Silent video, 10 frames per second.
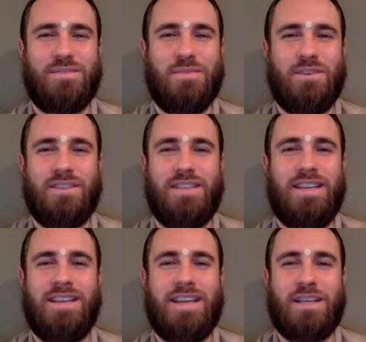Because they
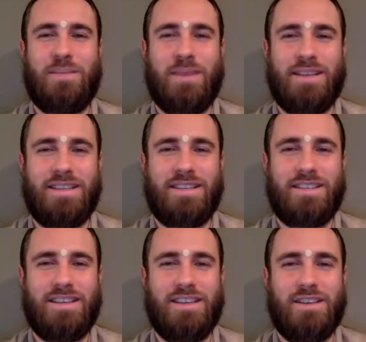didn't expect
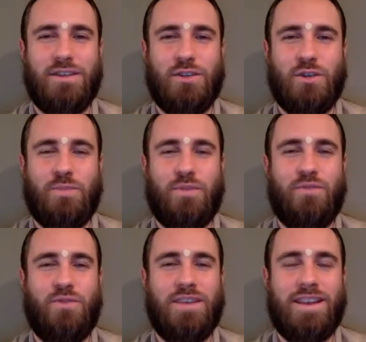this. So
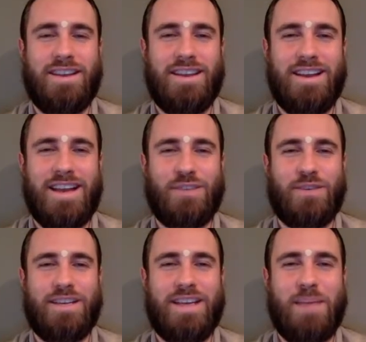before they realized
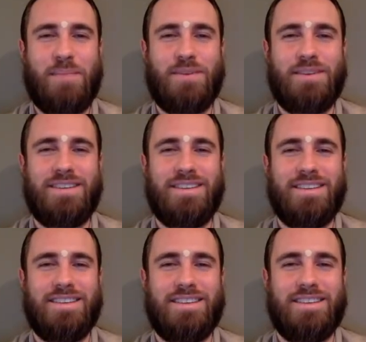what had happened,
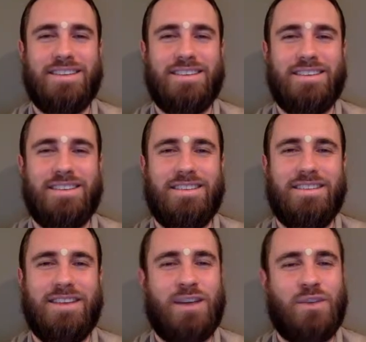
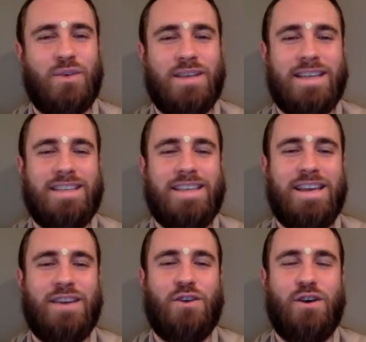the asuras had
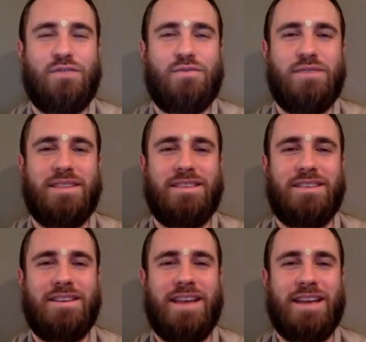taken off with
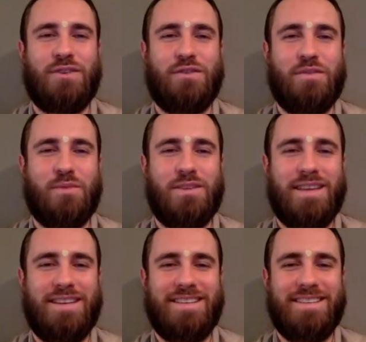the nectar of
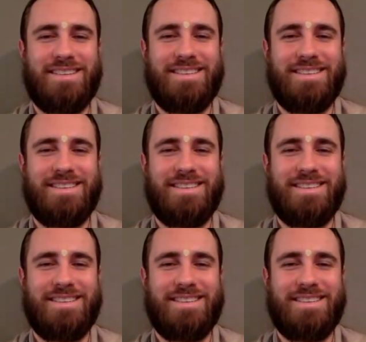immortality.